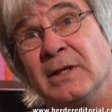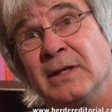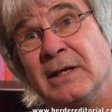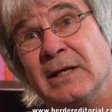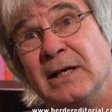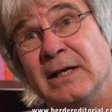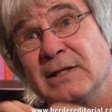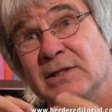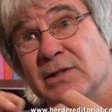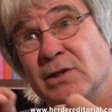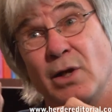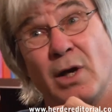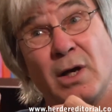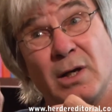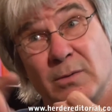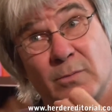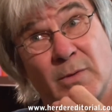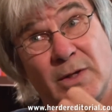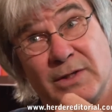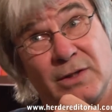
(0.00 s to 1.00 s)
is
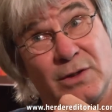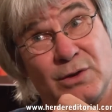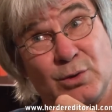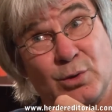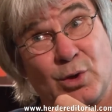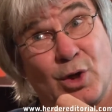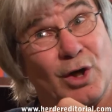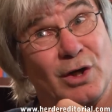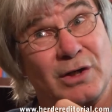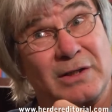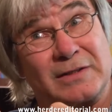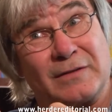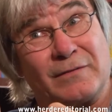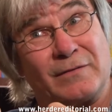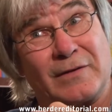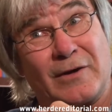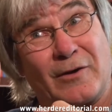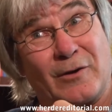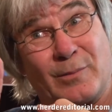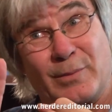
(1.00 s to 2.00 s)
not whether you do cognitive
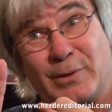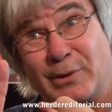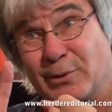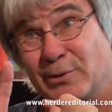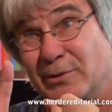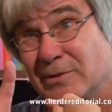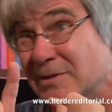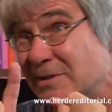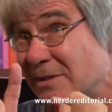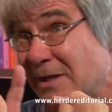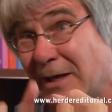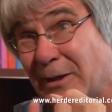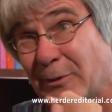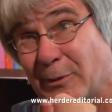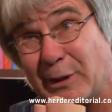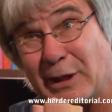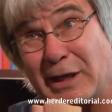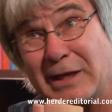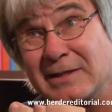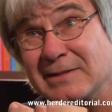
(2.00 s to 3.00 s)
therapy or
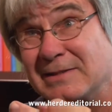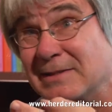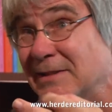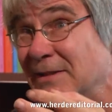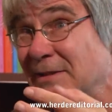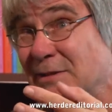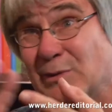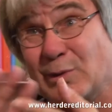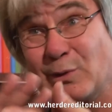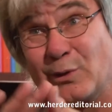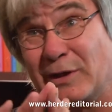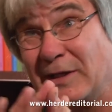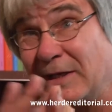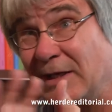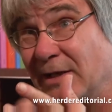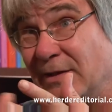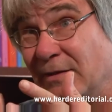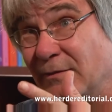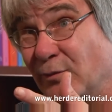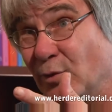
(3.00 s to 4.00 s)
psychoanalysis or any
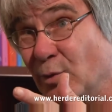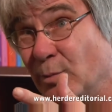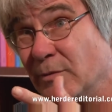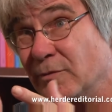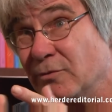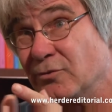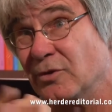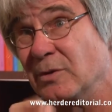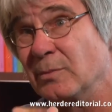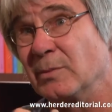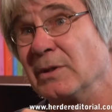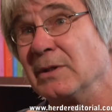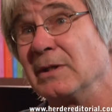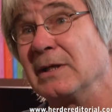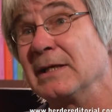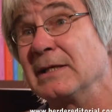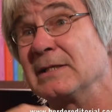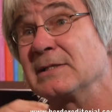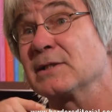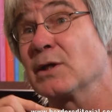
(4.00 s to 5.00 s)
other form of treatment.
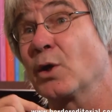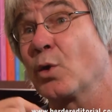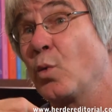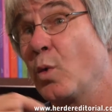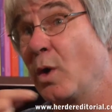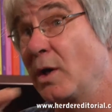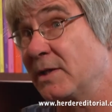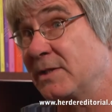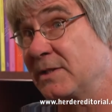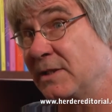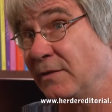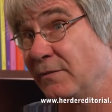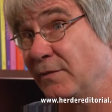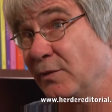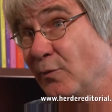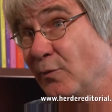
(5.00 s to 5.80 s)
It's the quality of the